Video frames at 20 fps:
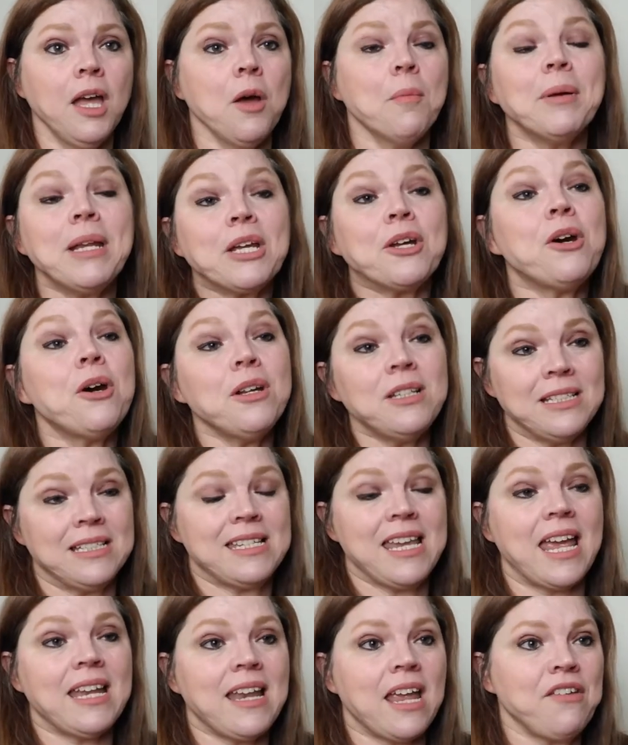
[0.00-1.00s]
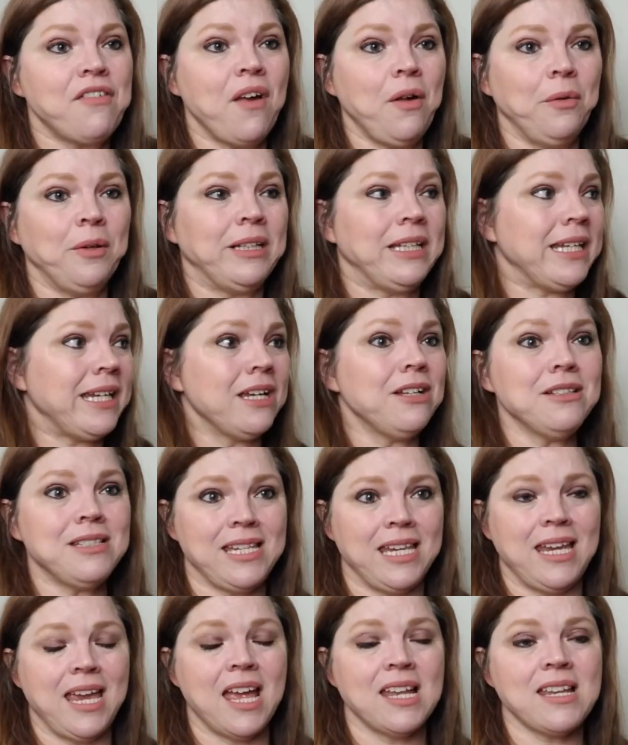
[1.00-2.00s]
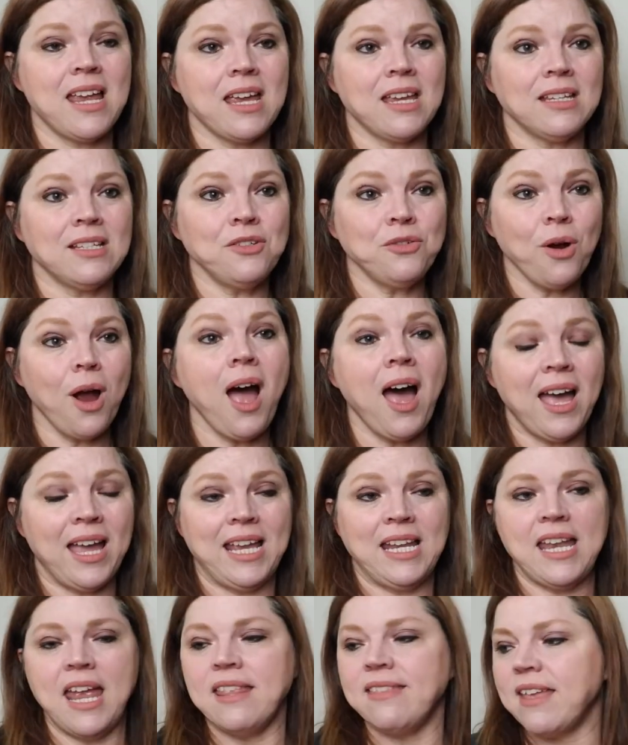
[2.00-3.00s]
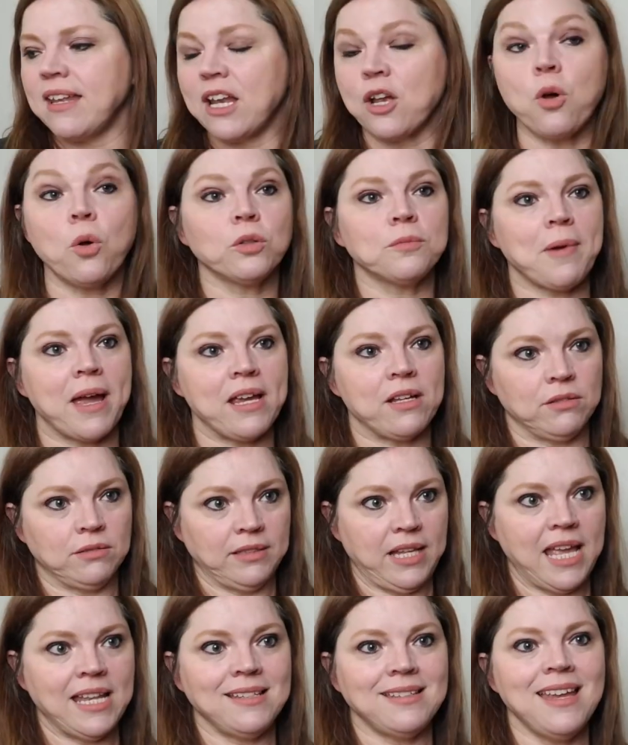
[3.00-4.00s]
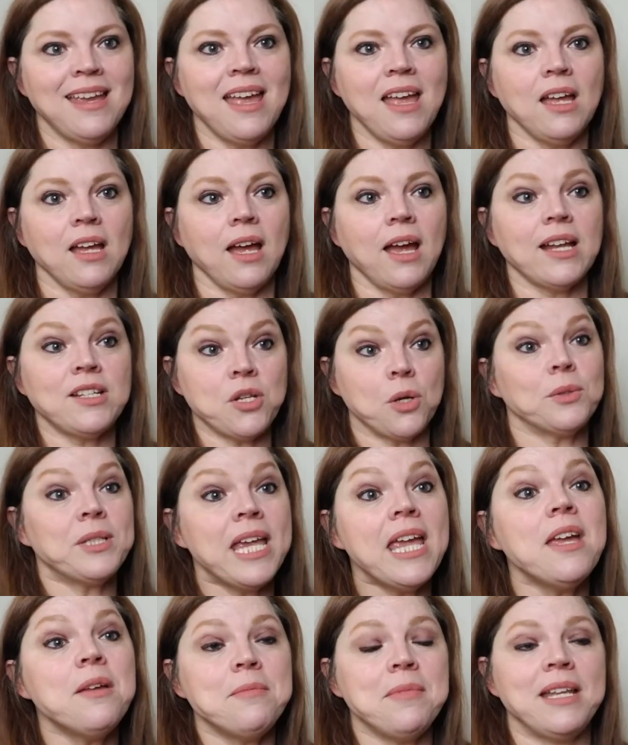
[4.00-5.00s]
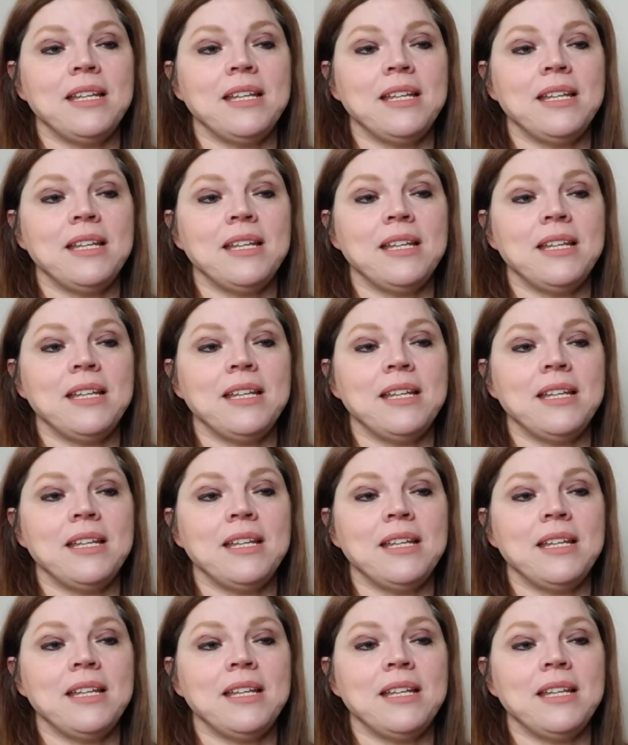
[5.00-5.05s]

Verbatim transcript: but I couldn't. And I felt really guilty. And I cried. And then I called Michael and I told him.